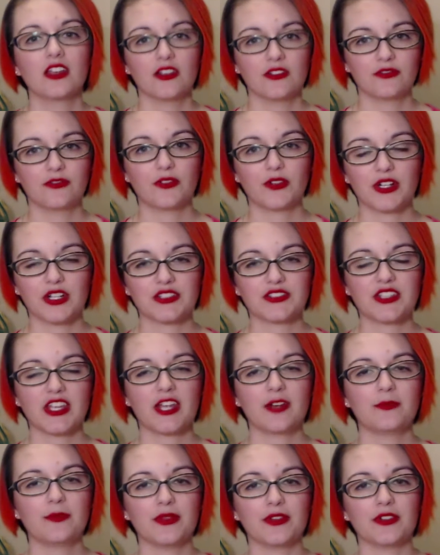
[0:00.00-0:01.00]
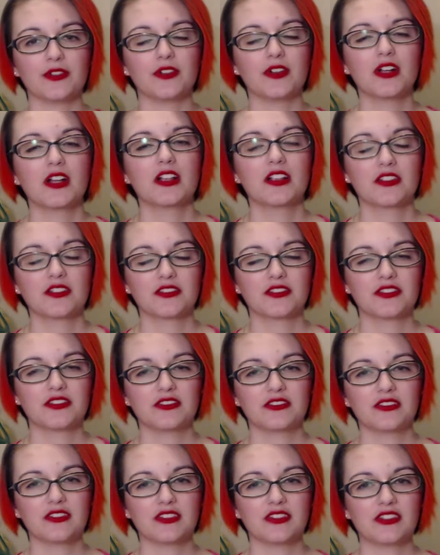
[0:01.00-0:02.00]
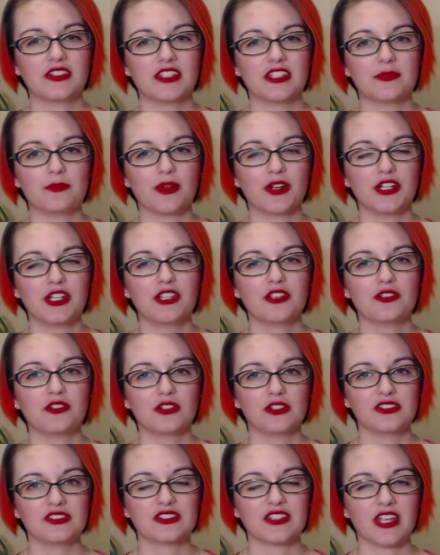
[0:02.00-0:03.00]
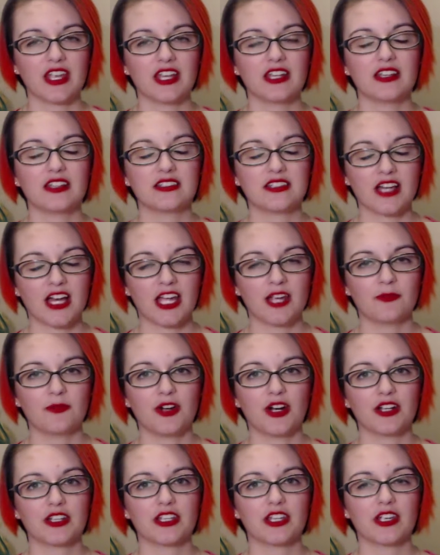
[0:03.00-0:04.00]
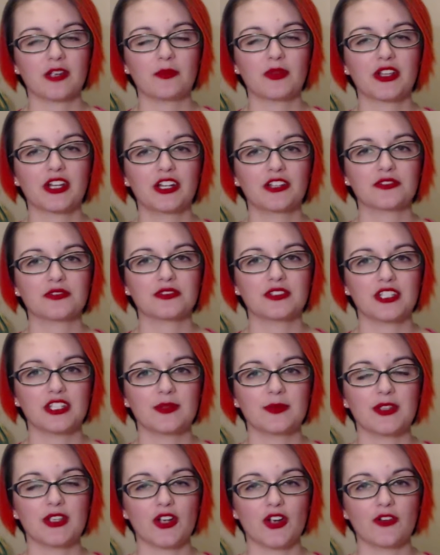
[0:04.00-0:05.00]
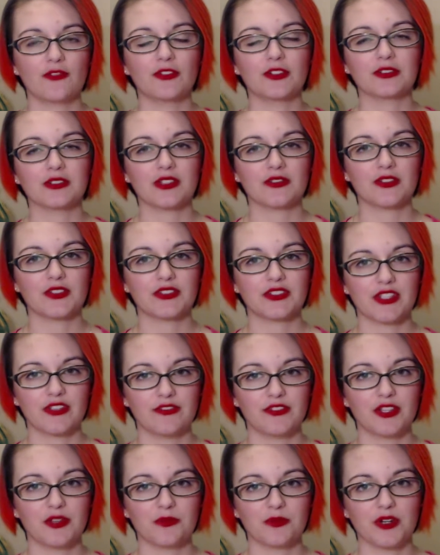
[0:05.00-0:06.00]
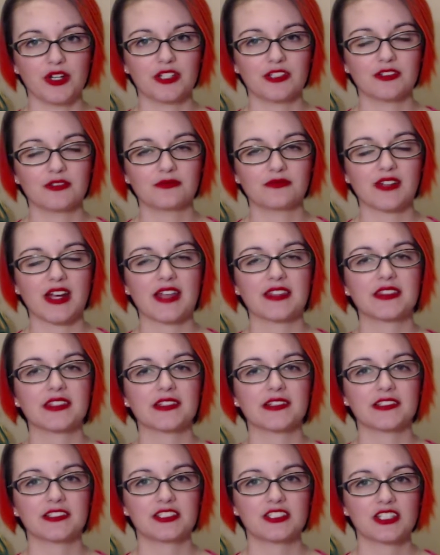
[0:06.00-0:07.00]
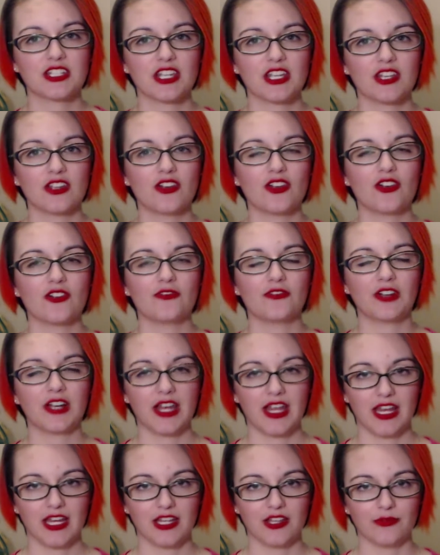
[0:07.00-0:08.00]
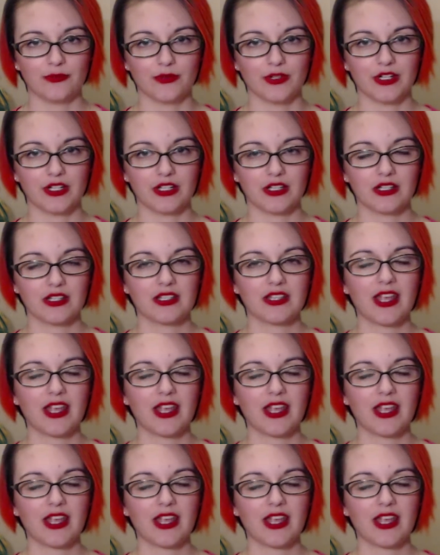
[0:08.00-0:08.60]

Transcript: For example, the Burning Crusade Time Walking, players will need to be over level 71, Wrath of the Lich King over 81,